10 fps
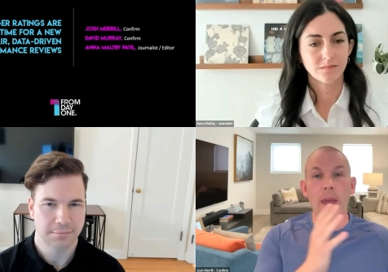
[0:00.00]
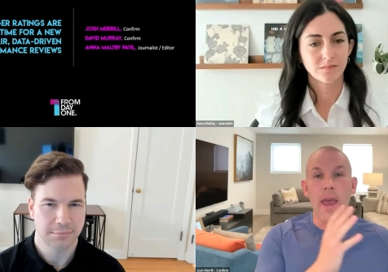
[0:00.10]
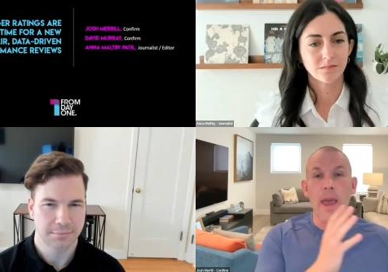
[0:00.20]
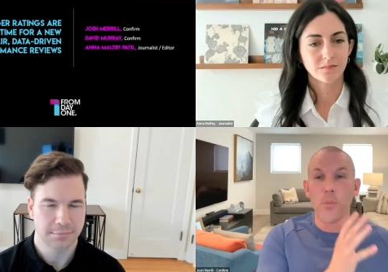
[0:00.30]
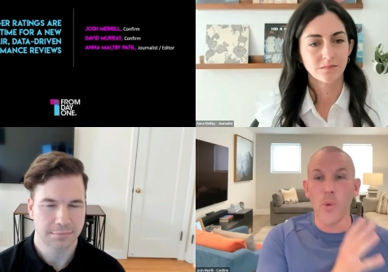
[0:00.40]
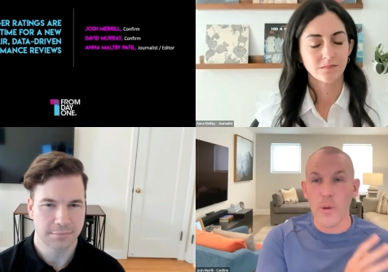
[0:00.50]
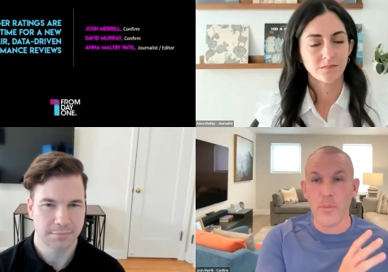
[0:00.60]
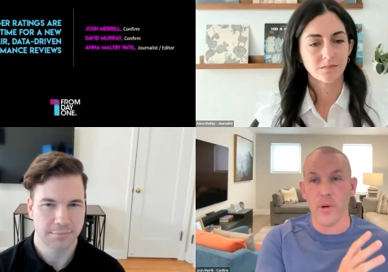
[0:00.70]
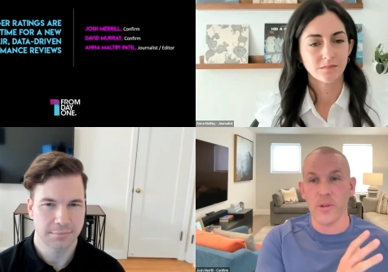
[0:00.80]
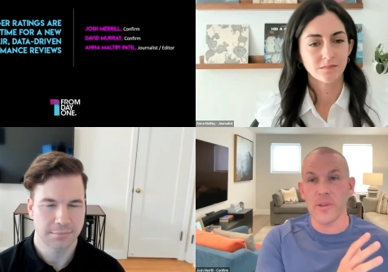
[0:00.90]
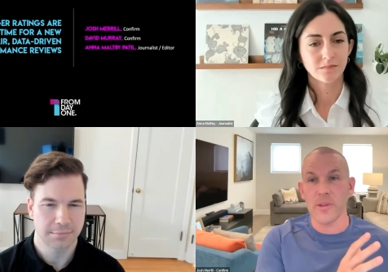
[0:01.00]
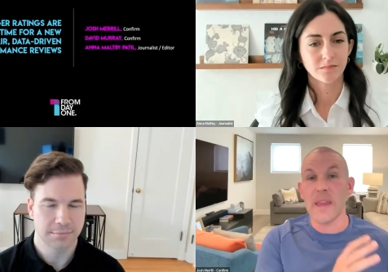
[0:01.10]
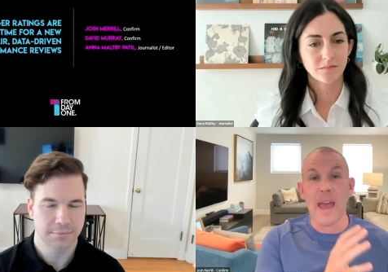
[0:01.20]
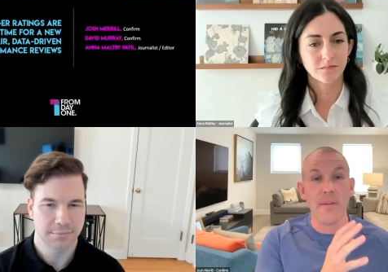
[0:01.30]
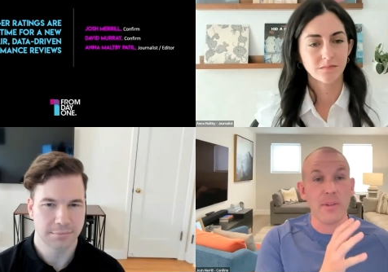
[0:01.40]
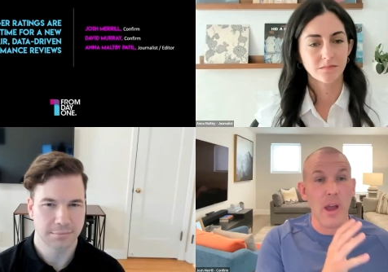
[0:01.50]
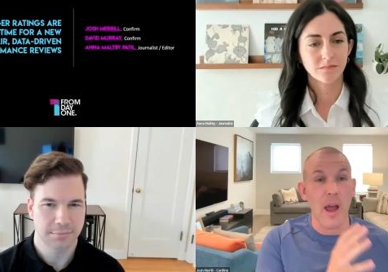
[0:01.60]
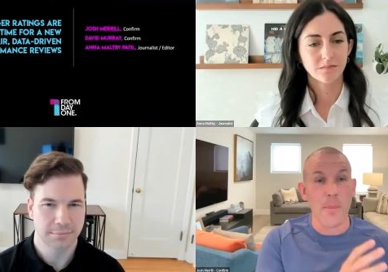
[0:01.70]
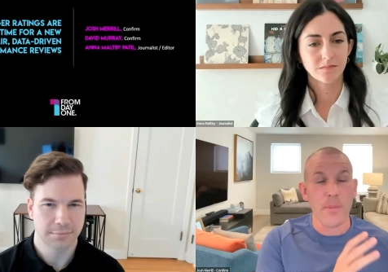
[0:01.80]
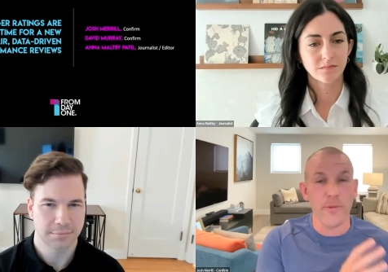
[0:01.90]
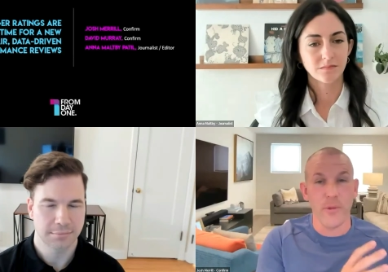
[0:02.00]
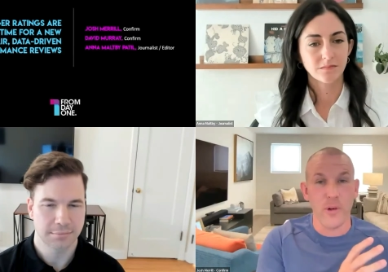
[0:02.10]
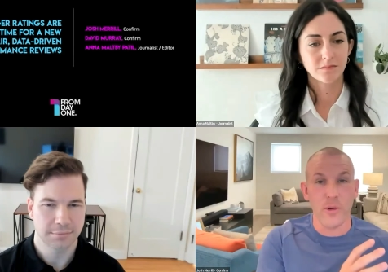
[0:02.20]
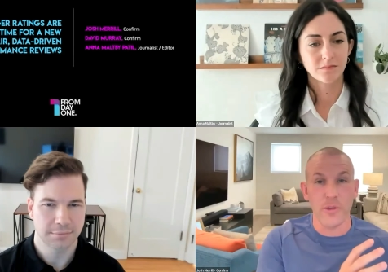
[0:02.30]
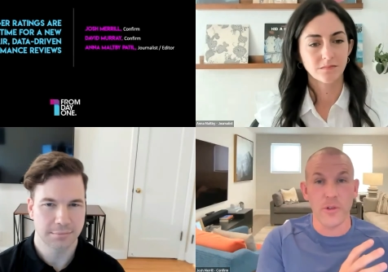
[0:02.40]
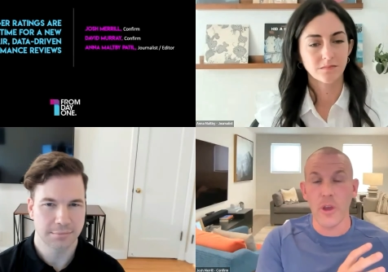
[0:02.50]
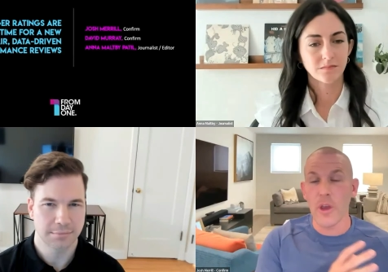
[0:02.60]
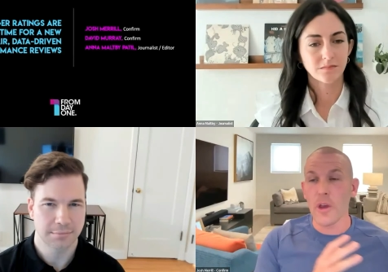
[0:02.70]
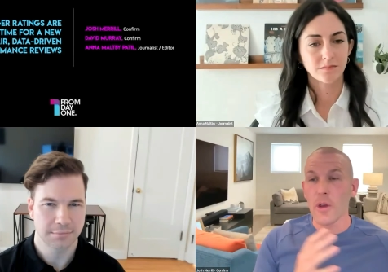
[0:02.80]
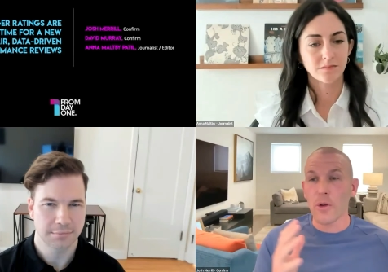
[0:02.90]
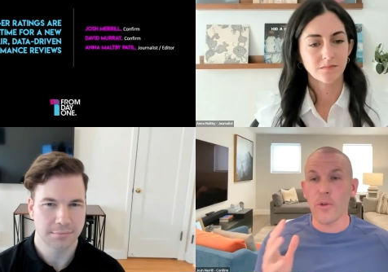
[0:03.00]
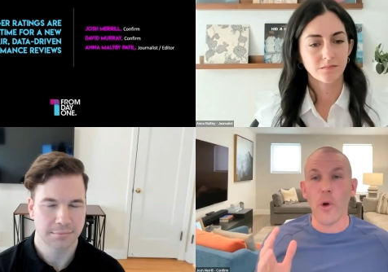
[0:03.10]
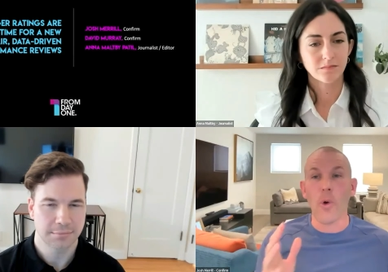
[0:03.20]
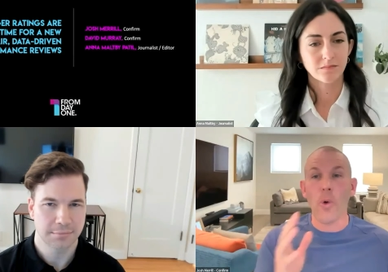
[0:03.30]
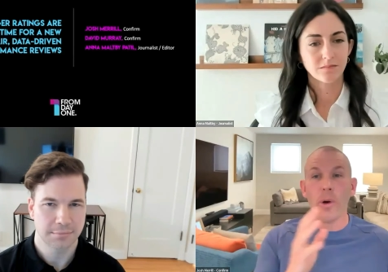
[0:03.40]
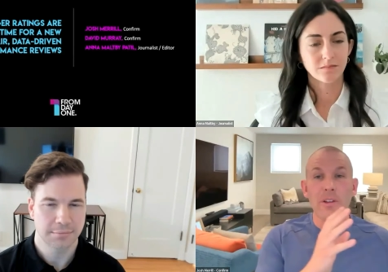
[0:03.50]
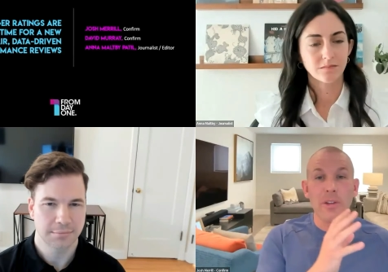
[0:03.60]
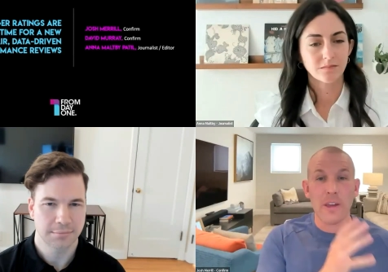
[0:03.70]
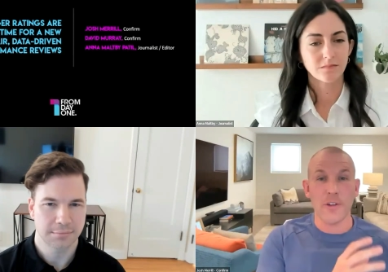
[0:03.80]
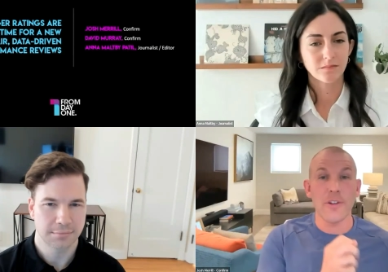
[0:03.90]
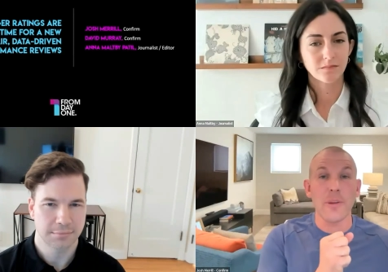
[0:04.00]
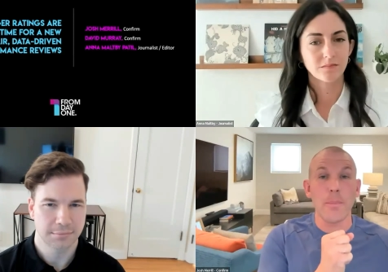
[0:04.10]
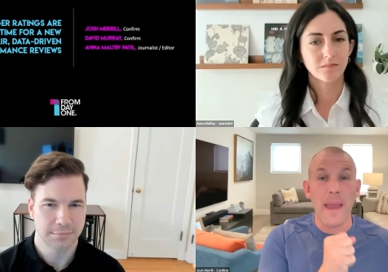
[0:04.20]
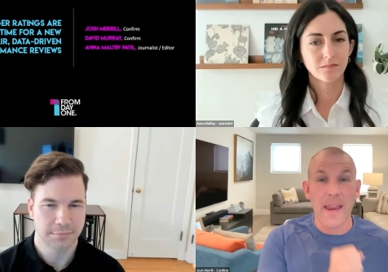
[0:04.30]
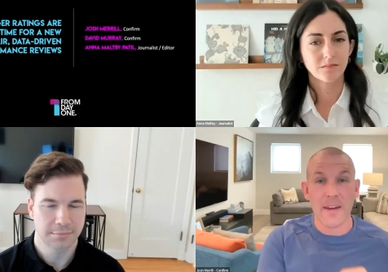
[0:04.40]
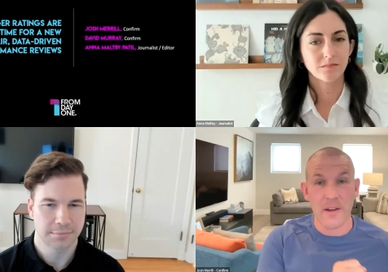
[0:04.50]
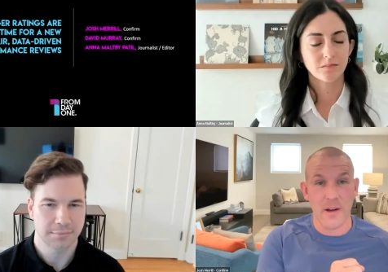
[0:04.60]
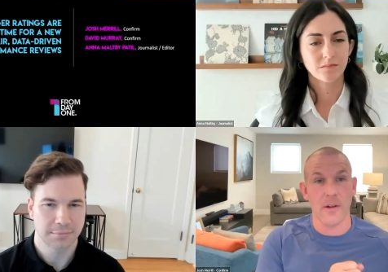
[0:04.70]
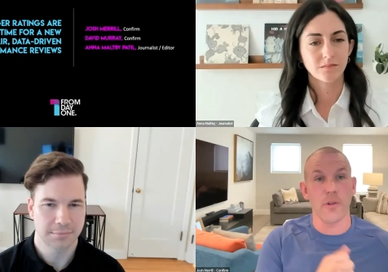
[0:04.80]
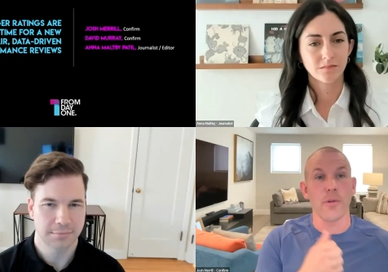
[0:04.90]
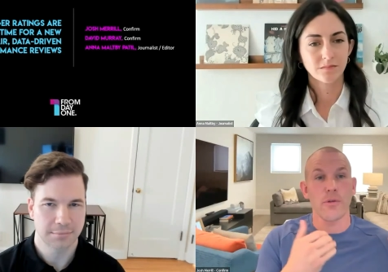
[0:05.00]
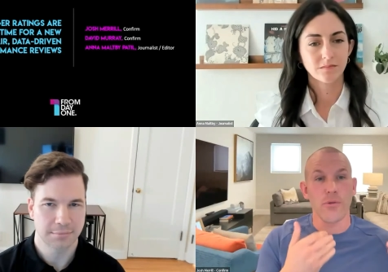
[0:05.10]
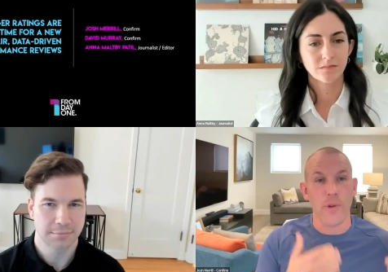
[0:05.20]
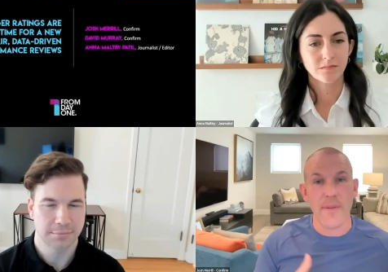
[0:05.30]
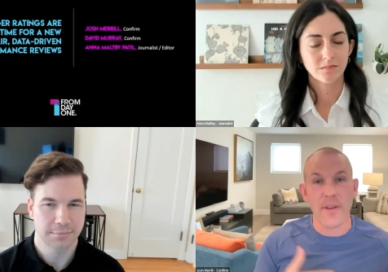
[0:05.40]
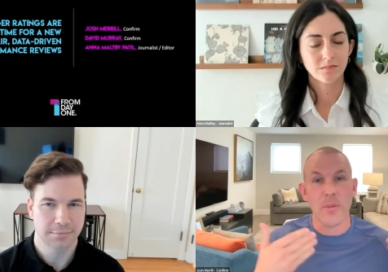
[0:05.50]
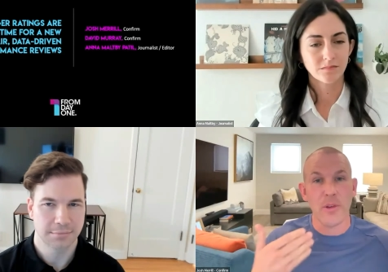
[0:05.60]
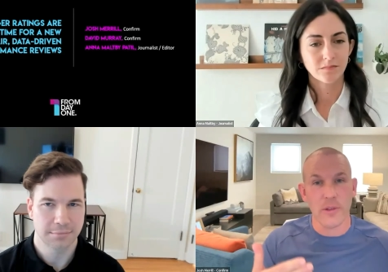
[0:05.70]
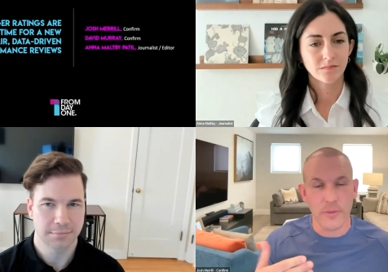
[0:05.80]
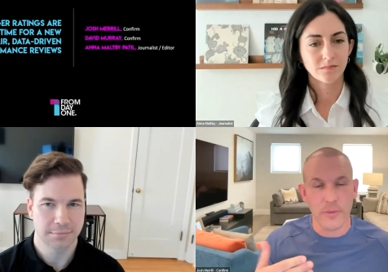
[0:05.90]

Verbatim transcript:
Speaker 1: and more importantly, we have top performers who the organization is depending on, who are driving the business